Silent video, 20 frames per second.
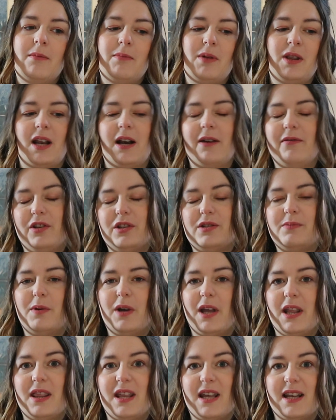But then I've also
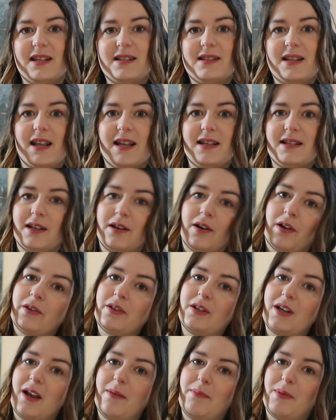put in things that they said not
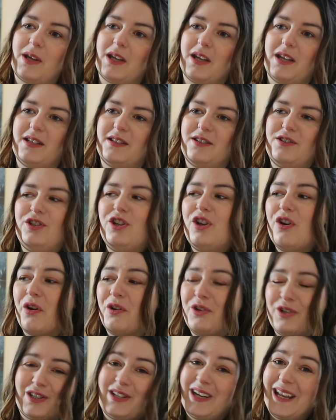to take because, you
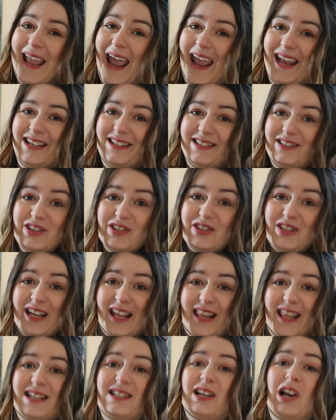know, just in case.
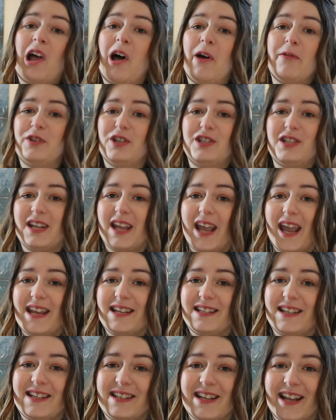There's a lot of just in
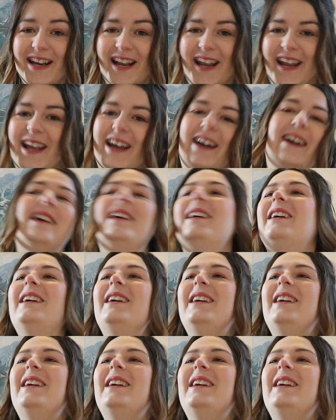cases in here.